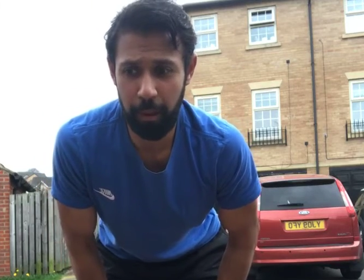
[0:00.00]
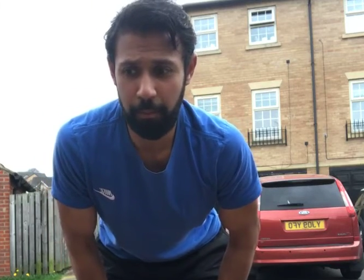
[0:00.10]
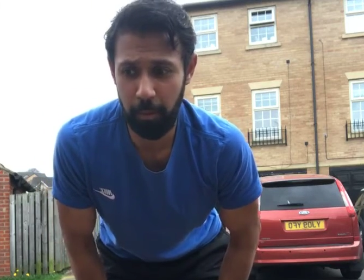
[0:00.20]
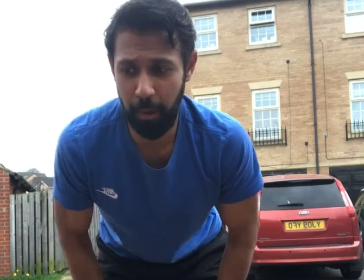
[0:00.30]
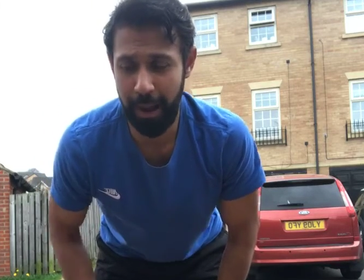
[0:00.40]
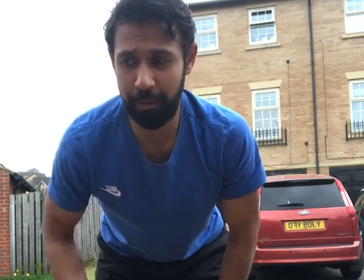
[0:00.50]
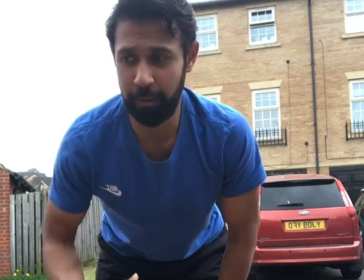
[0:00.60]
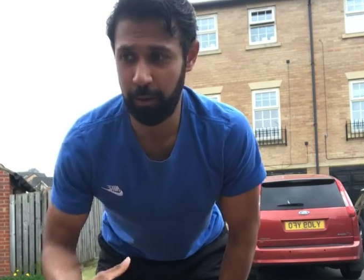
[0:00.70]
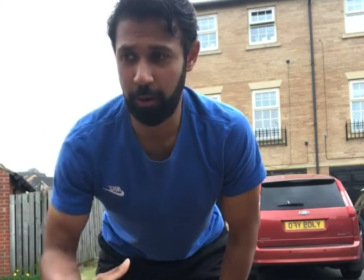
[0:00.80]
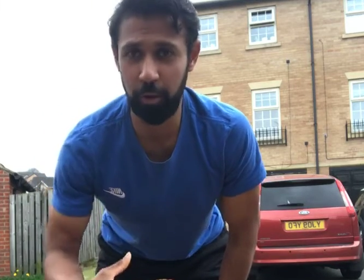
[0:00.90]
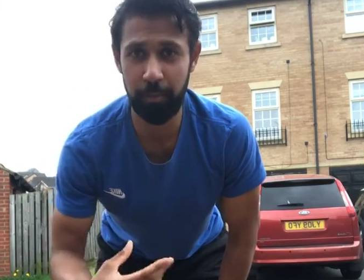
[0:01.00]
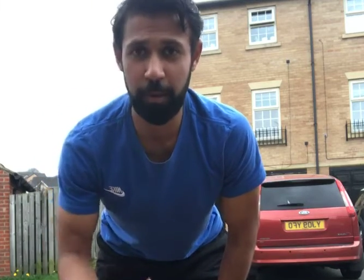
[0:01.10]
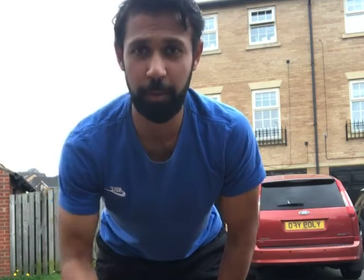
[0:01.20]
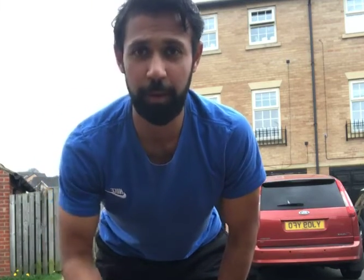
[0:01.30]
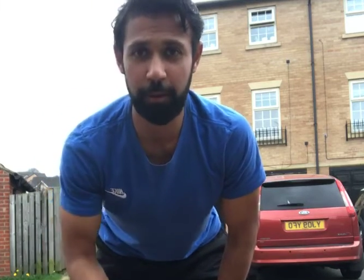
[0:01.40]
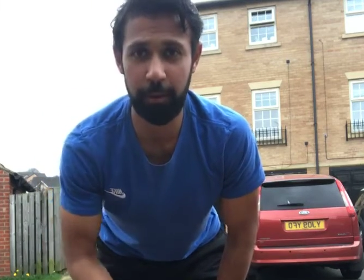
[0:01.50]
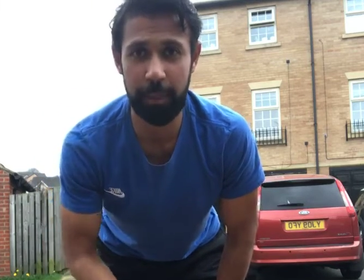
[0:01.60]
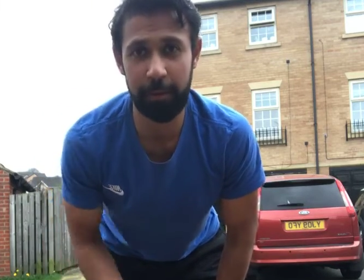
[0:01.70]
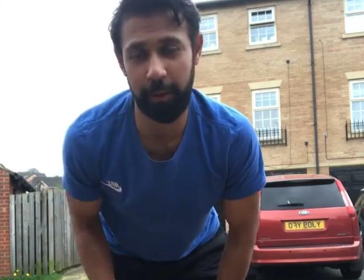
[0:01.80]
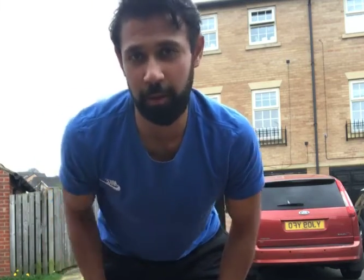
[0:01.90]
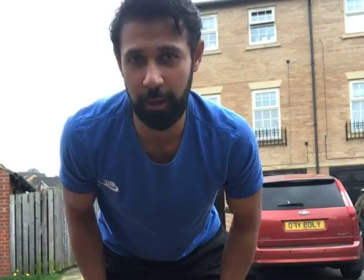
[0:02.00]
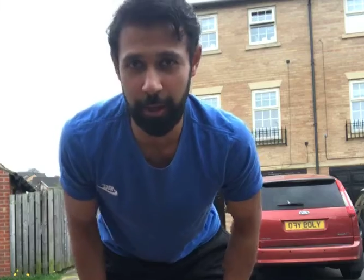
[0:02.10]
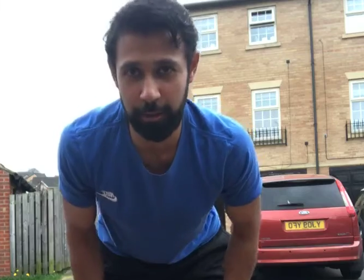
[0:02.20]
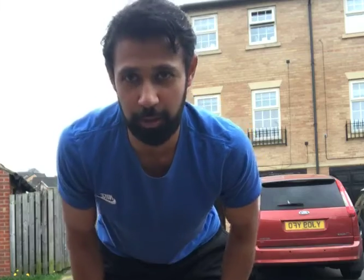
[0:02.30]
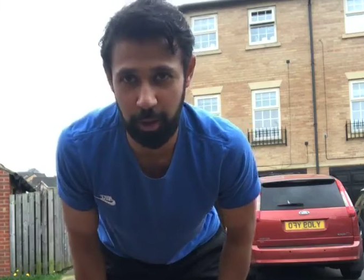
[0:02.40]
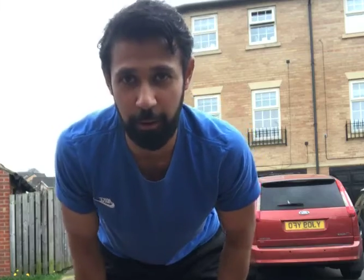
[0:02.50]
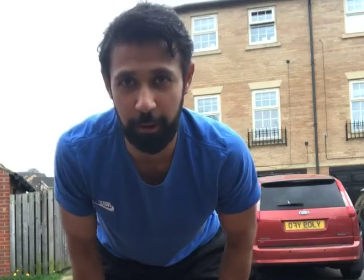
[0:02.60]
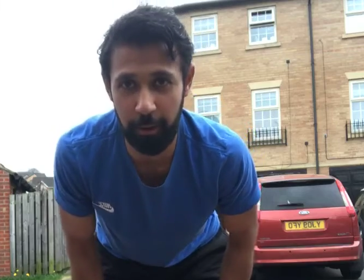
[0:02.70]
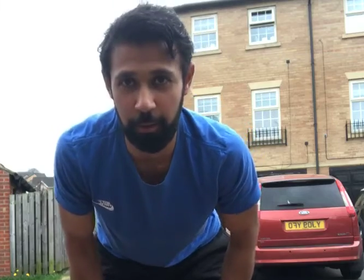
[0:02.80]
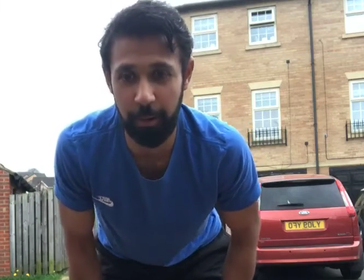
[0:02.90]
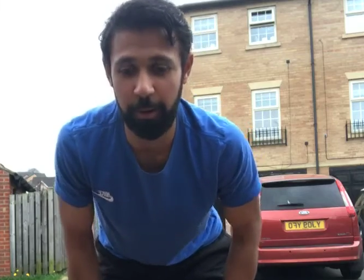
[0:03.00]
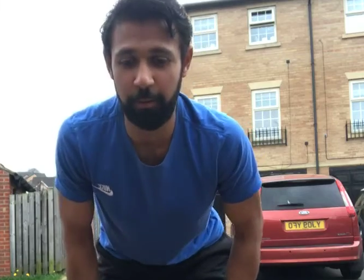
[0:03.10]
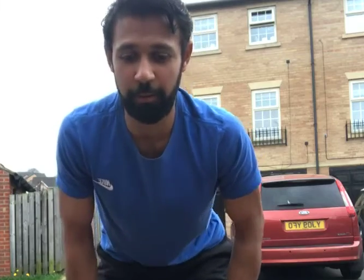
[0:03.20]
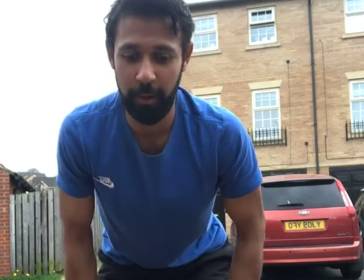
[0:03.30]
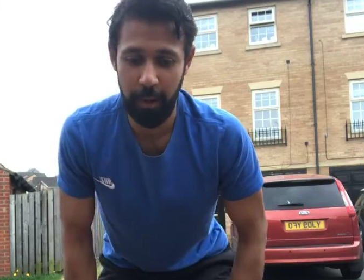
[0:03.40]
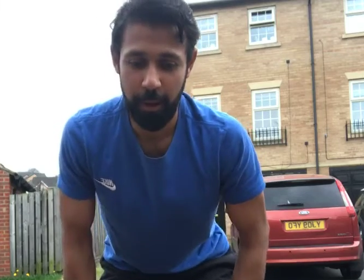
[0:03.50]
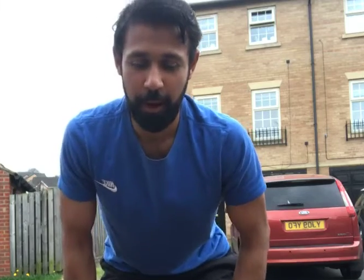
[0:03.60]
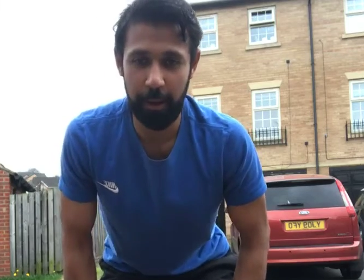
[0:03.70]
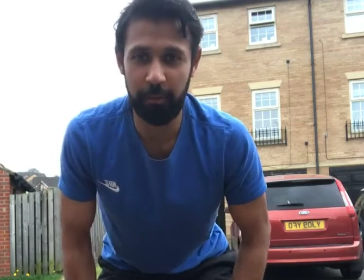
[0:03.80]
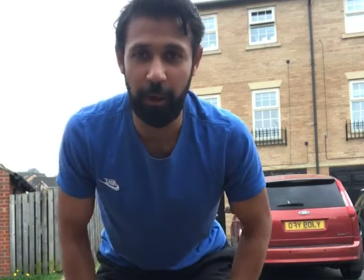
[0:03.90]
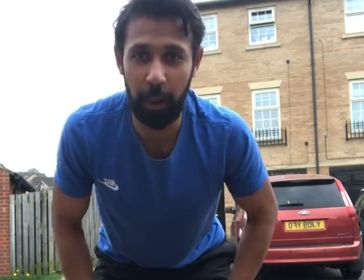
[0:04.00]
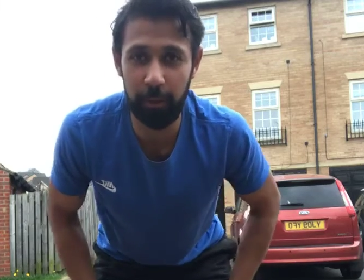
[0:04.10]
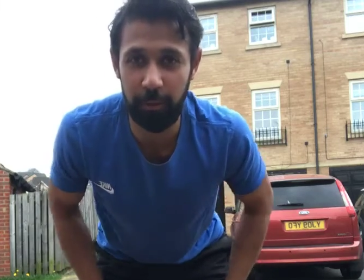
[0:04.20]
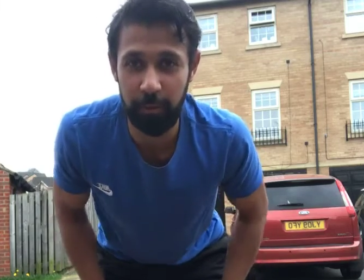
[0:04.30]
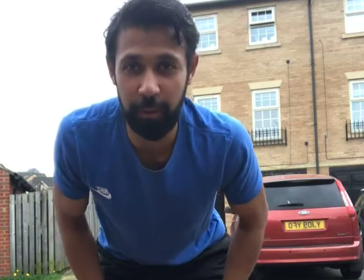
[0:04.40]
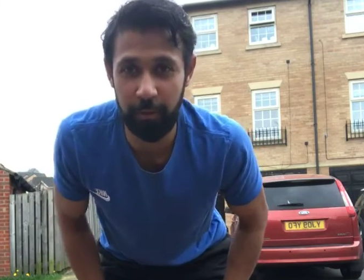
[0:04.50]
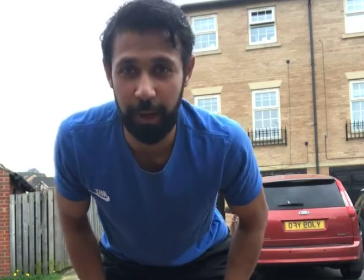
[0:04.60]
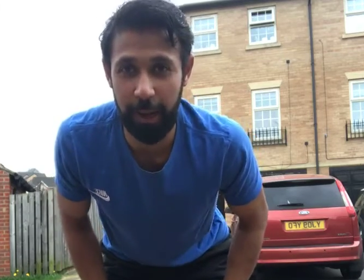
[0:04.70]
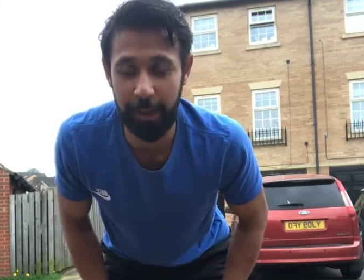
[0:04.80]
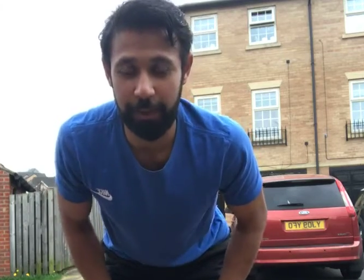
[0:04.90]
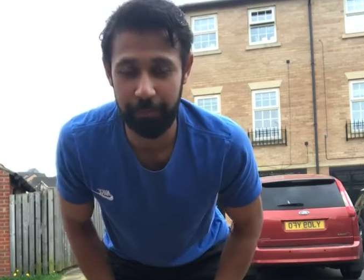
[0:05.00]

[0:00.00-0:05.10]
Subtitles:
The way I like to coach people is in each session I like to share a little bit of, I guess, philosophy, if you like,